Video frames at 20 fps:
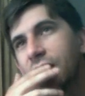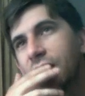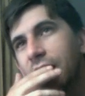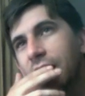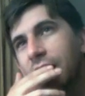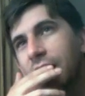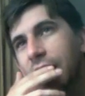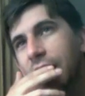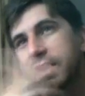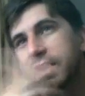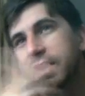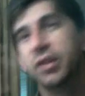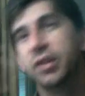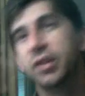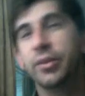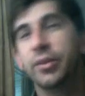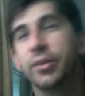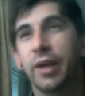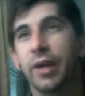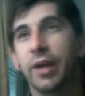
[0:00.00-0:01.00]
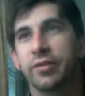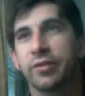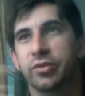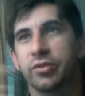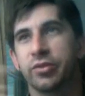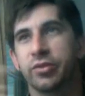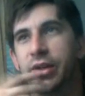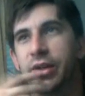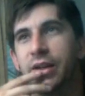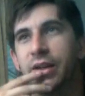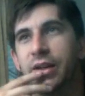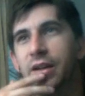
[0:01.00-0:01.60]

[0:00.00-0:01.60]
And suddenly we have a tree.